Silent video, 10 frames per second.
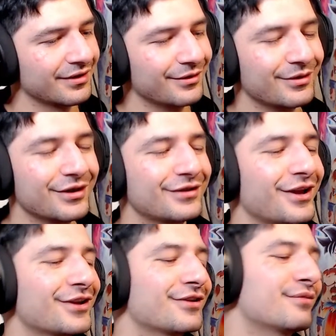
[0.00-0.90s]
okay,
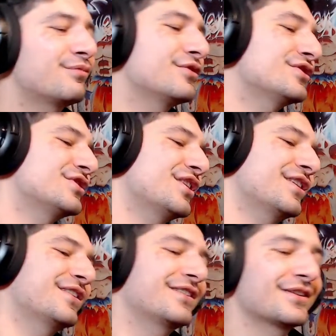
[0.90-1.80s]
thank you.
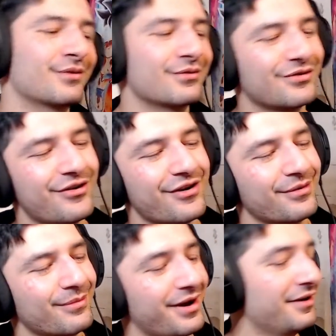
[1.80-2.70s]
Appreciate it. That's what I'm talking
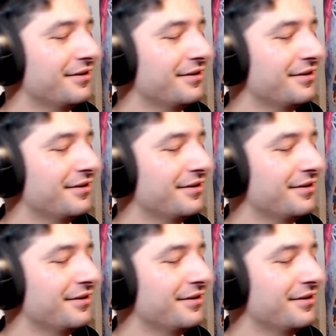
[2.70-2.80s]
about.